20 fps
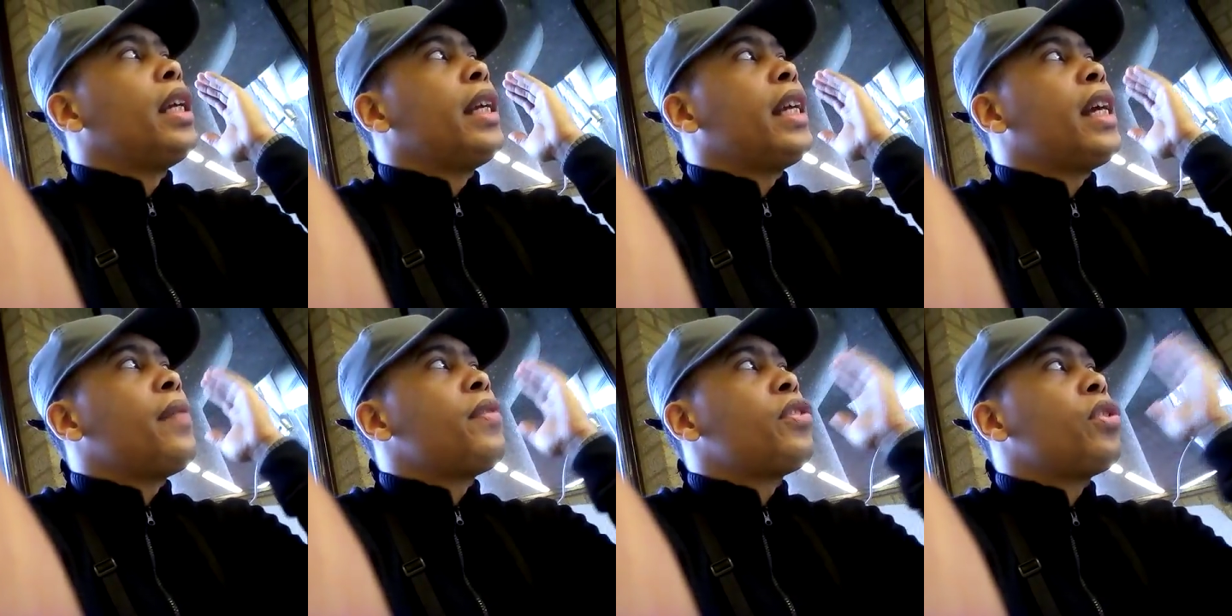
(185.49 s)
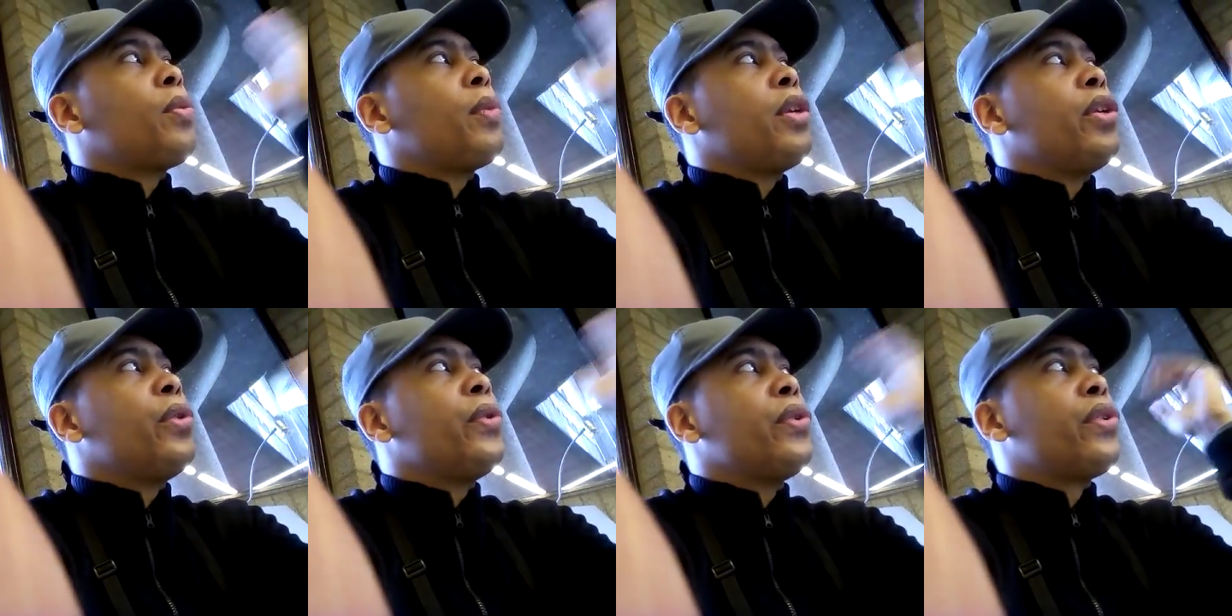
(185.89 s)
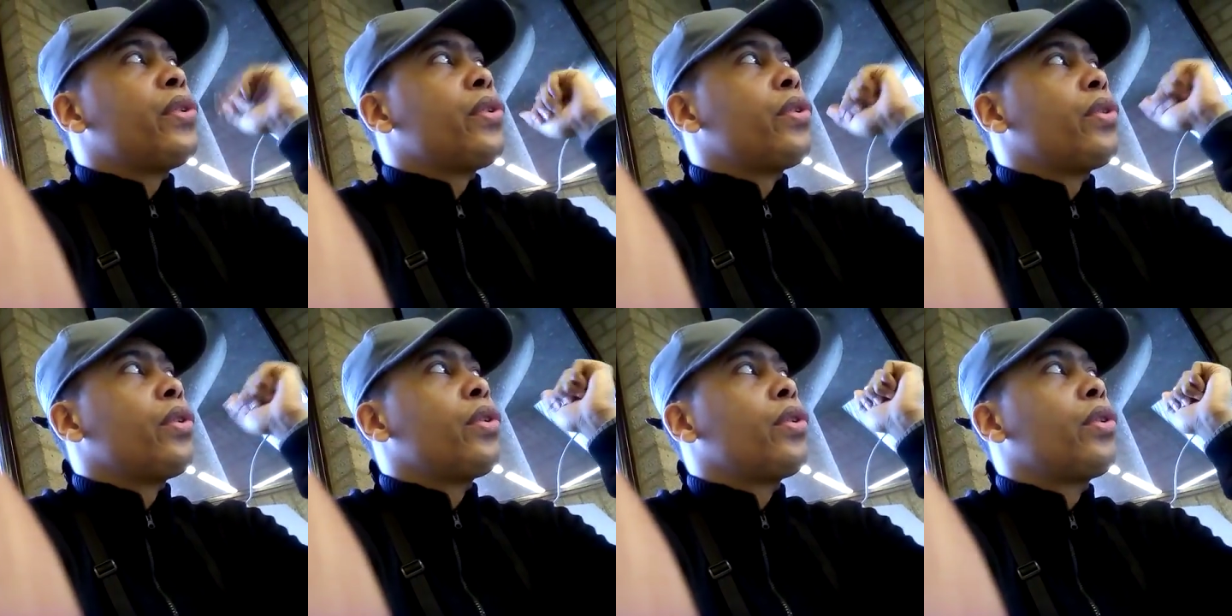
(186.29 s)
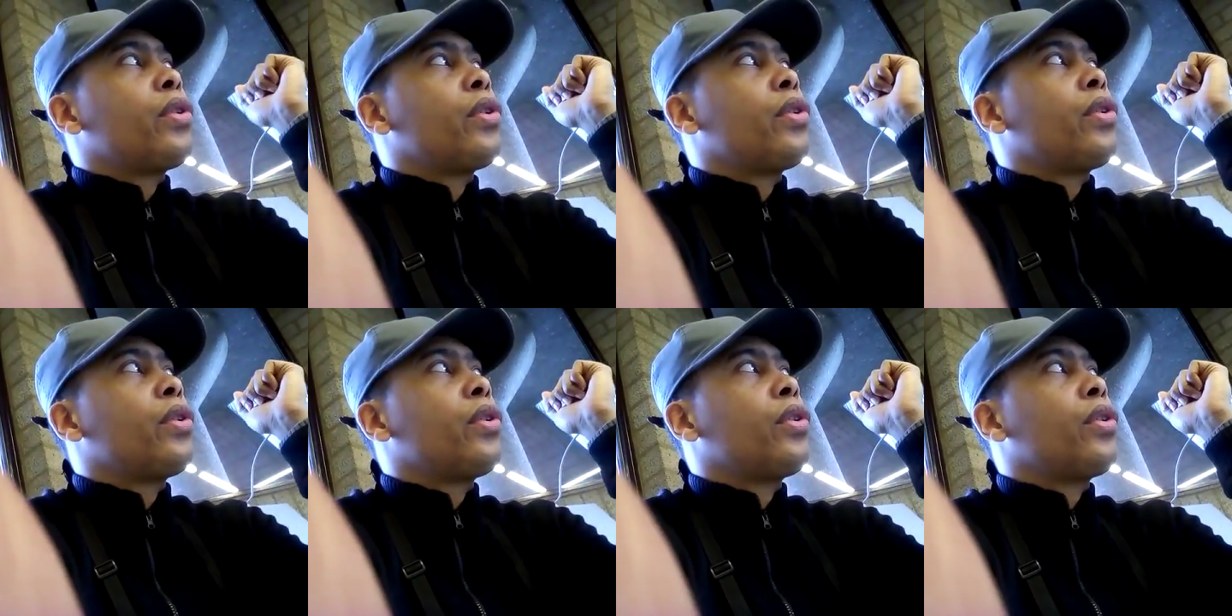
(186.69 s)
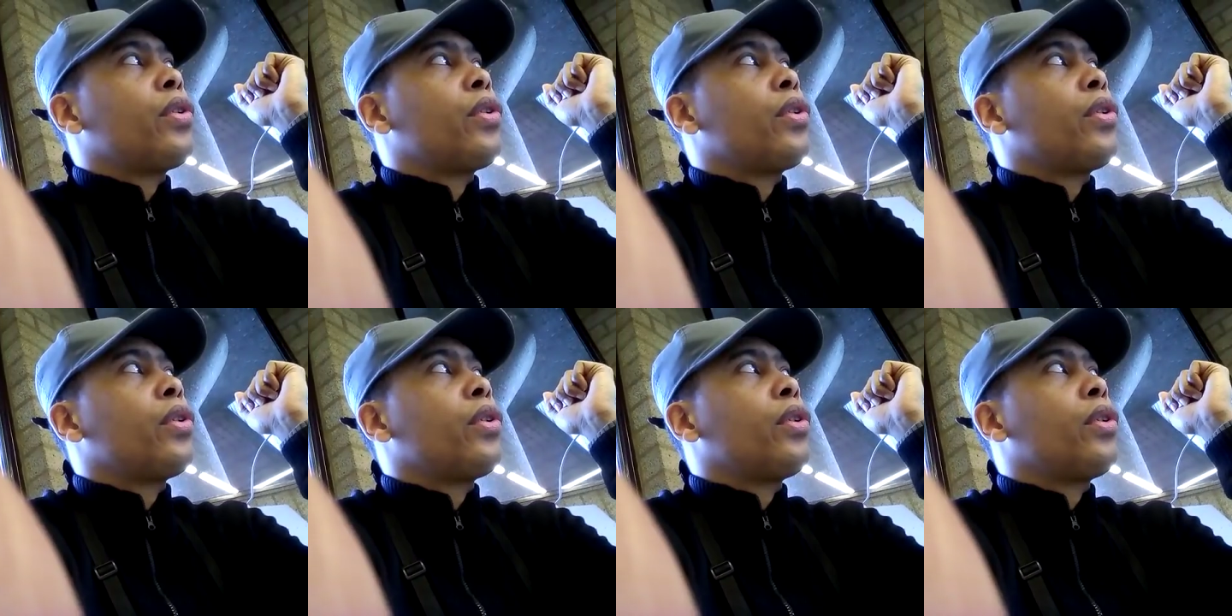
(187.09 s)
you have some youths
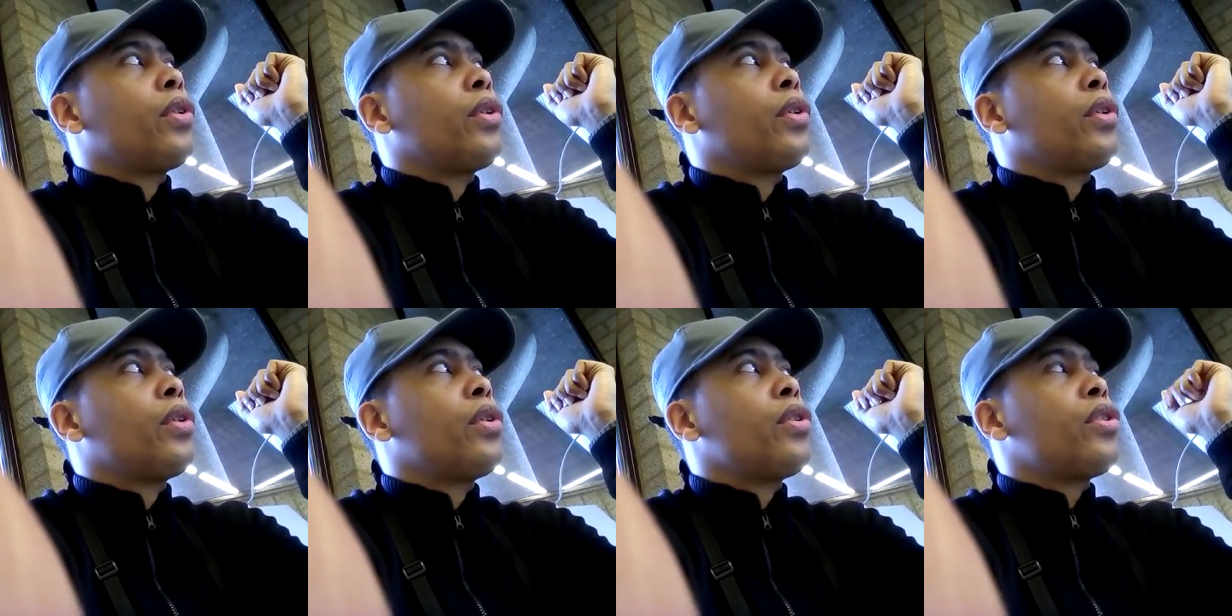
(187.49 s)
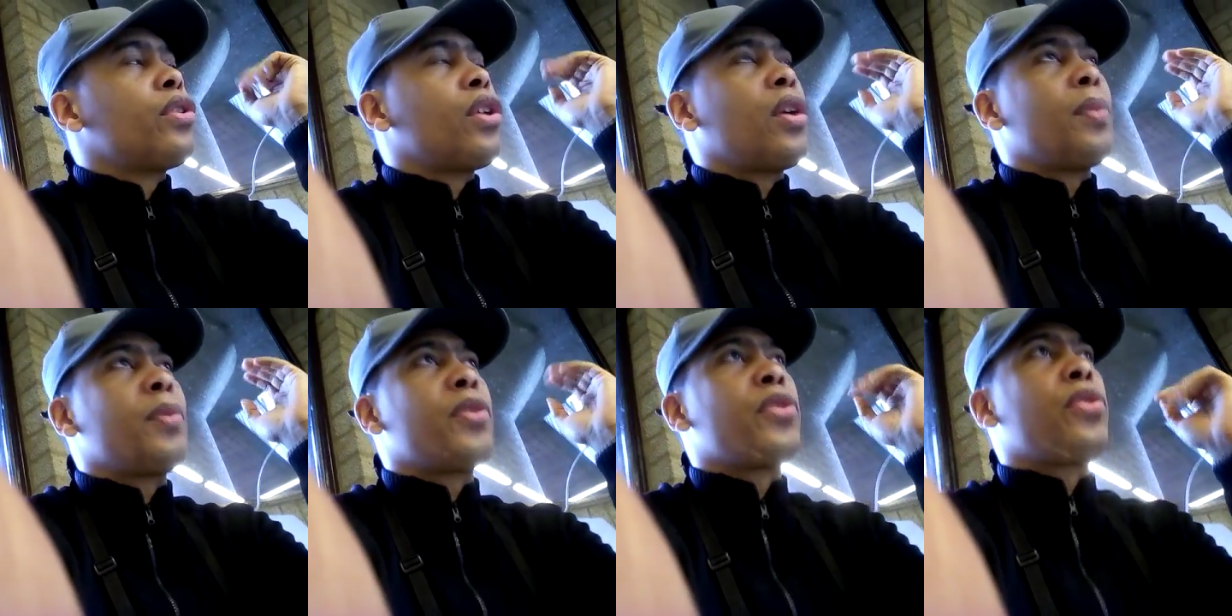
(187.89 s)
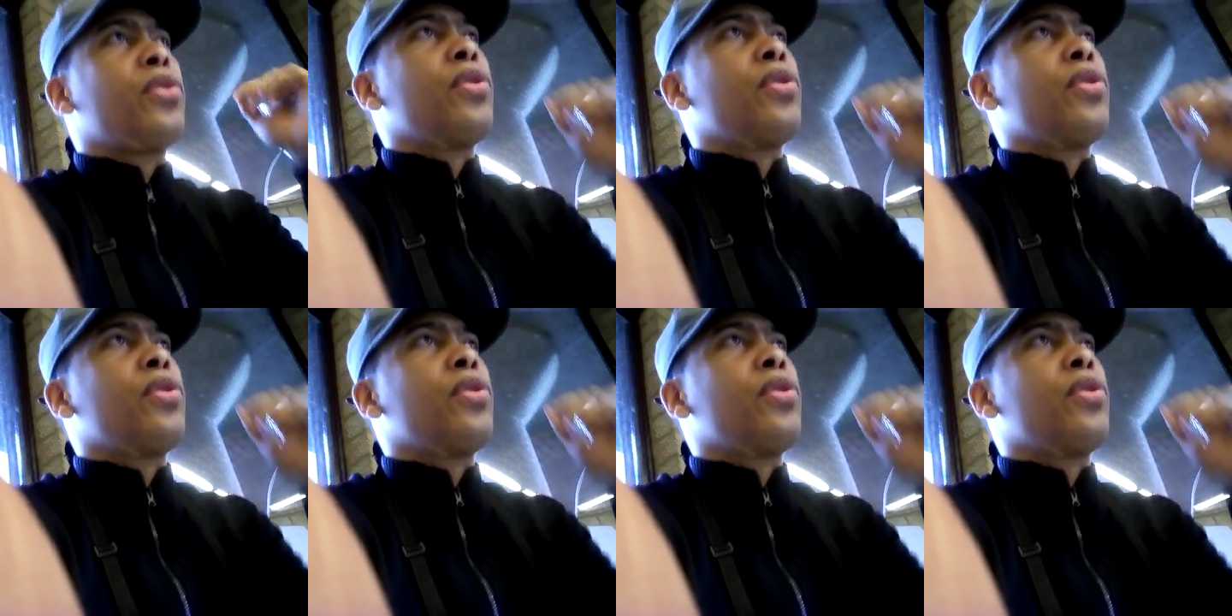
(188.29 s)
some